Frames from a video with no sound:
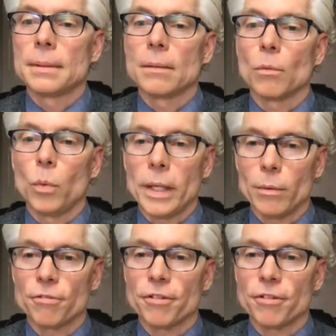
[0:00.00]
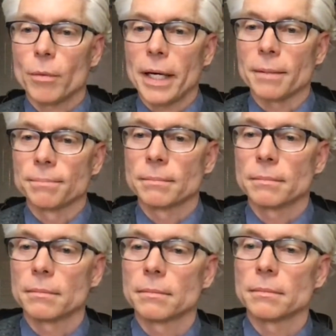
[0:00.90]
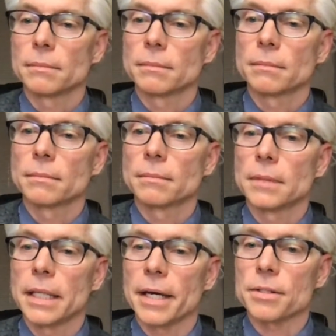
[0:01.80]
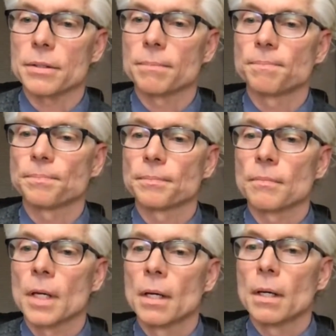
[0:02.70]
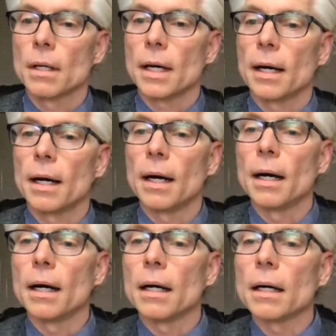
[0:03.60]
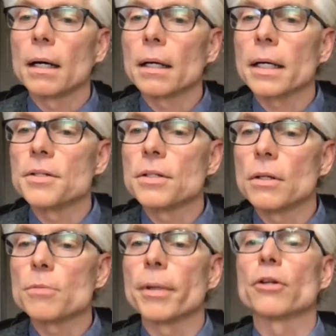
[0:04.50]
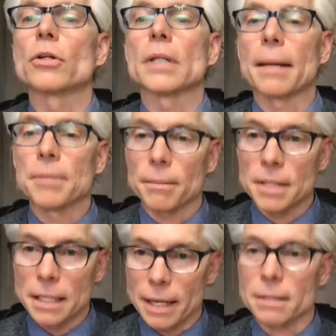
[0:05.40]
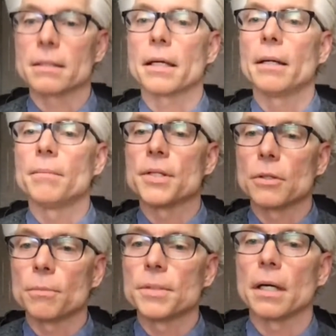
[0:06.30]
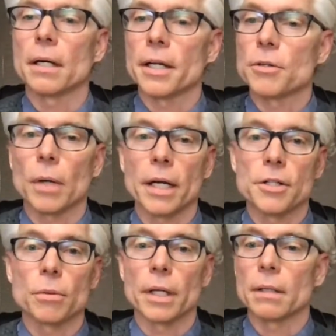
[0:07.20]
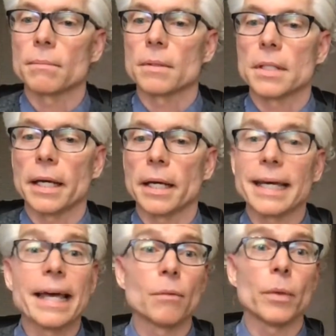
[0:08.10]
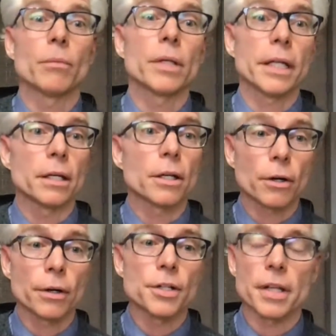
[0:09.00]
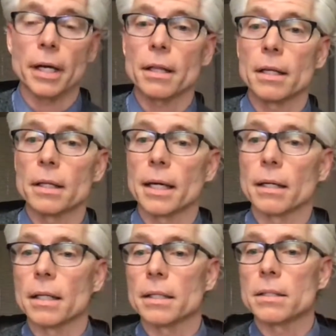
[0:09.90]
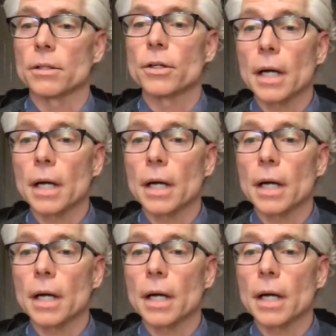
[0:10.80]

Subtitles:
We will find a way. Yes. Can students bring their own laptop? Yes. And Ms. Gupta, I just want to say, again, we really encourage that. I think that that's a good